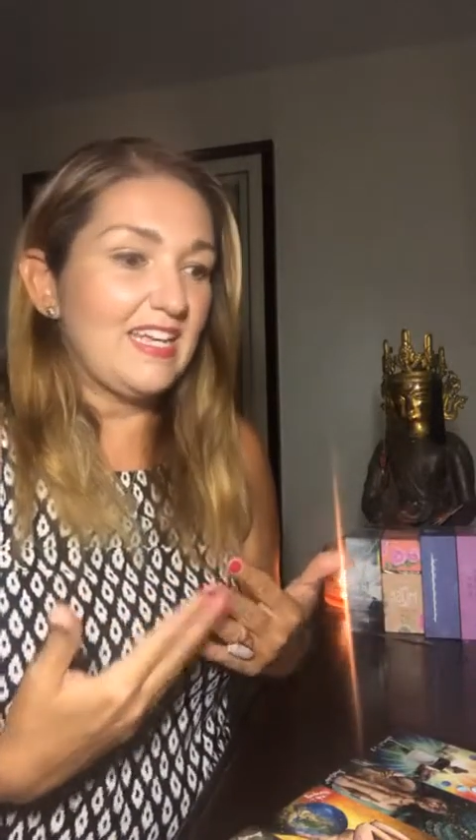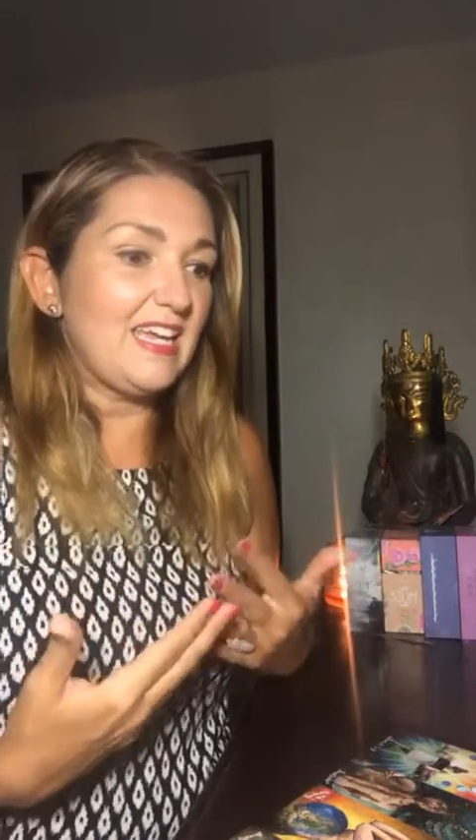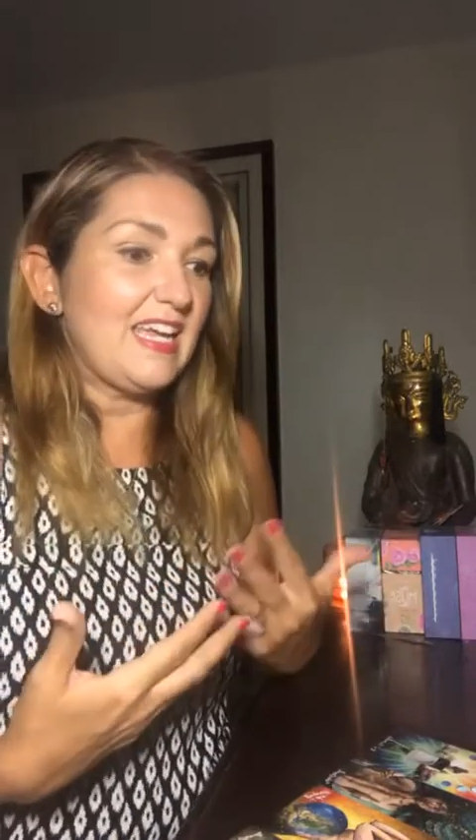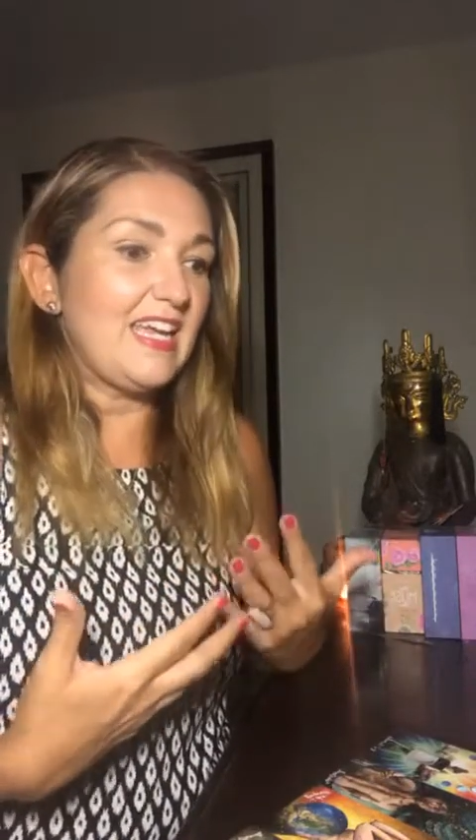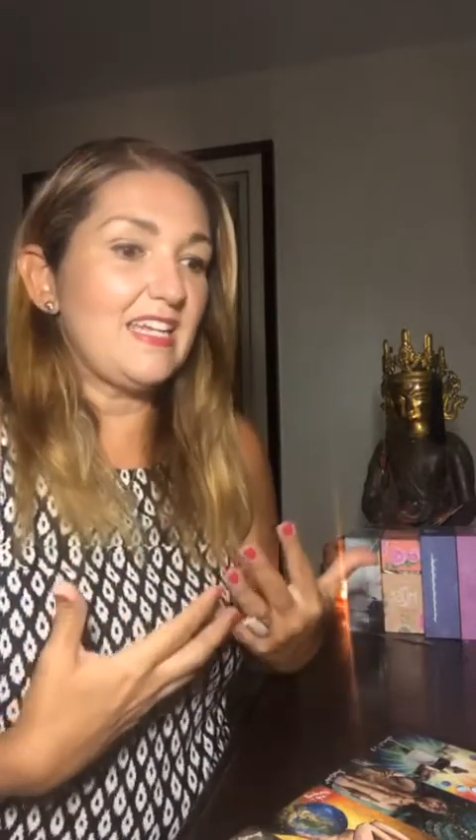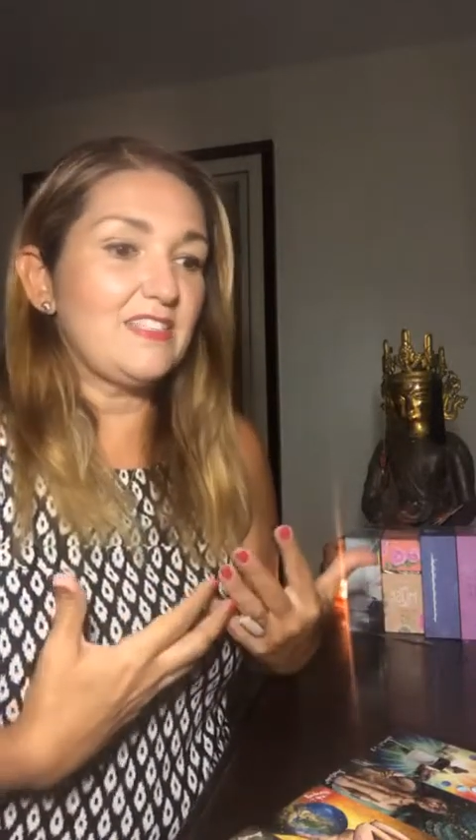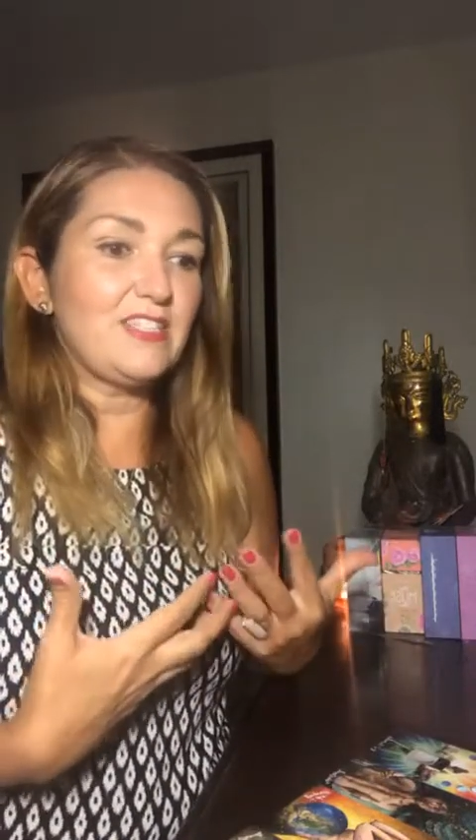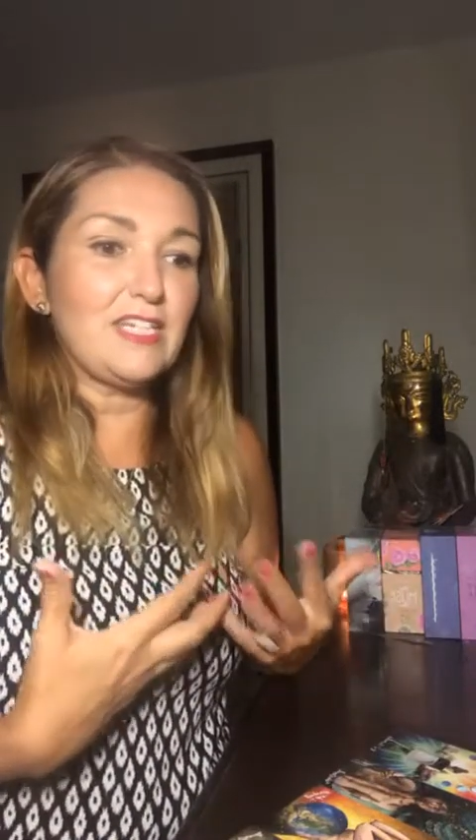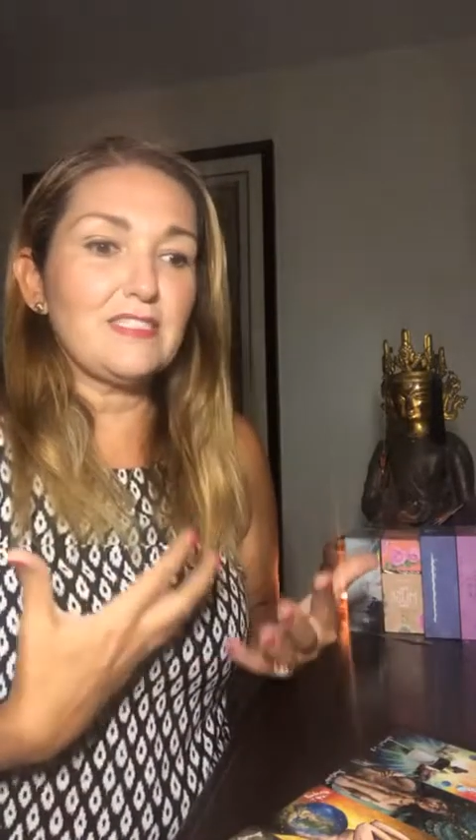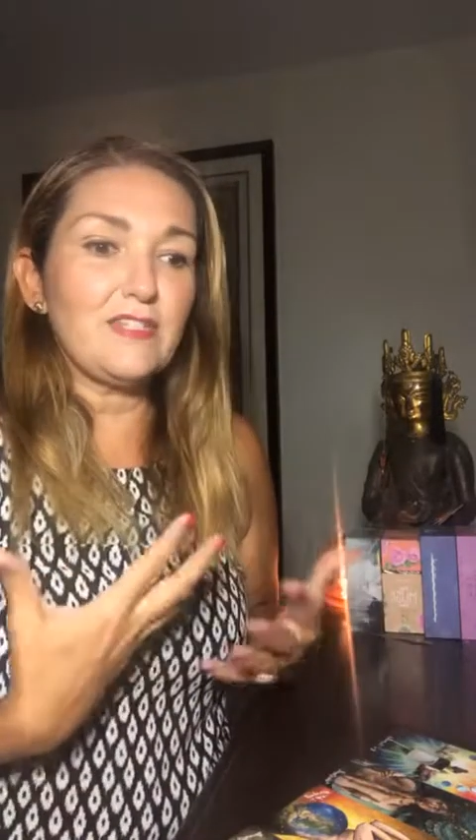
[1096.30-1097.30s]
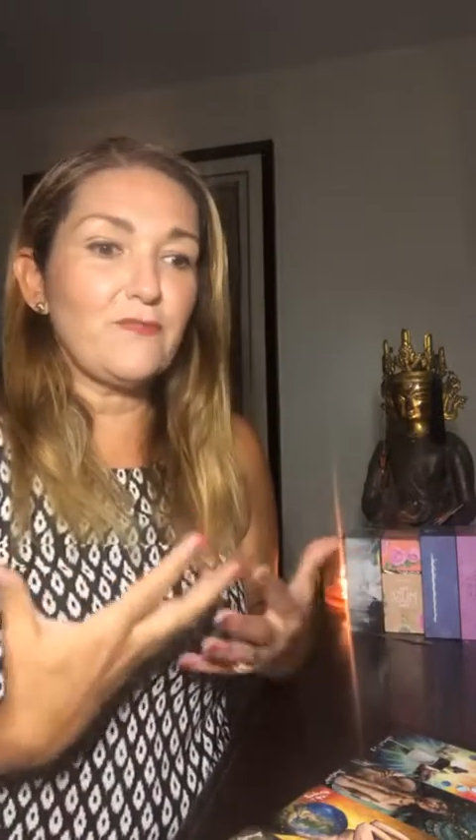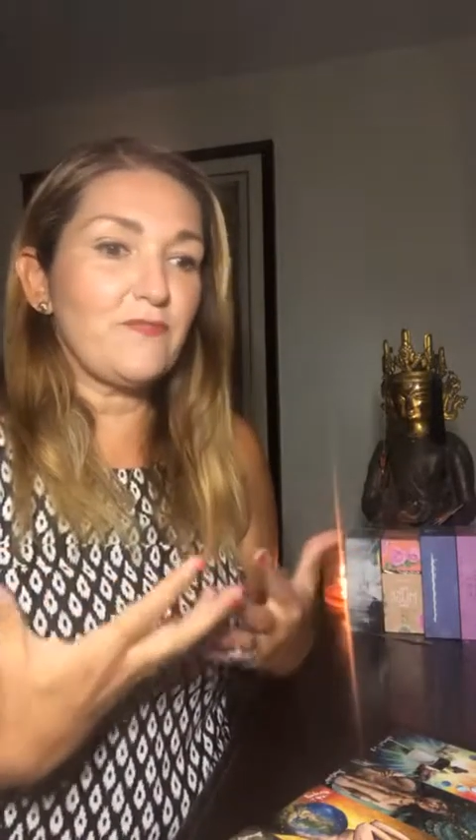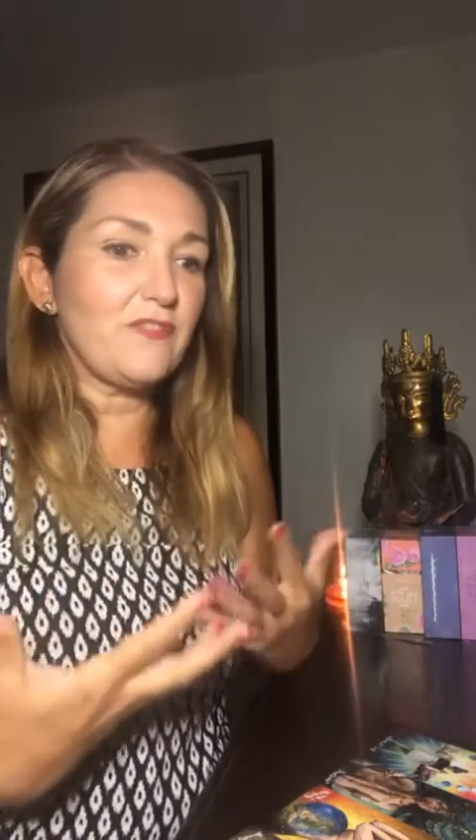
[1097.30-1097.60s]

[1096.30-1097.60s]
It doesn't